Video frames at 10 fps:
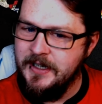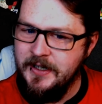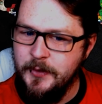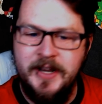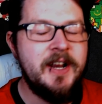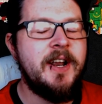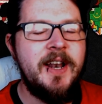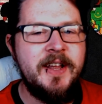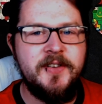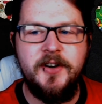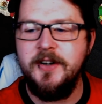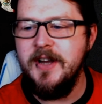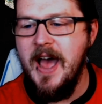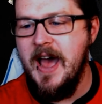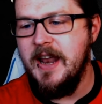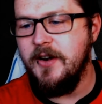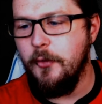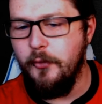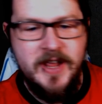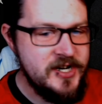We're taking on Leicester and
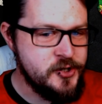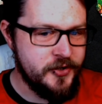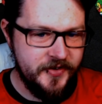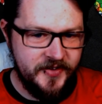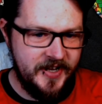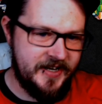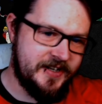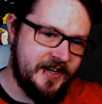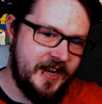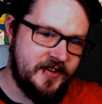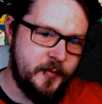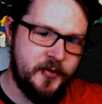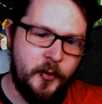Rangers in today's episode.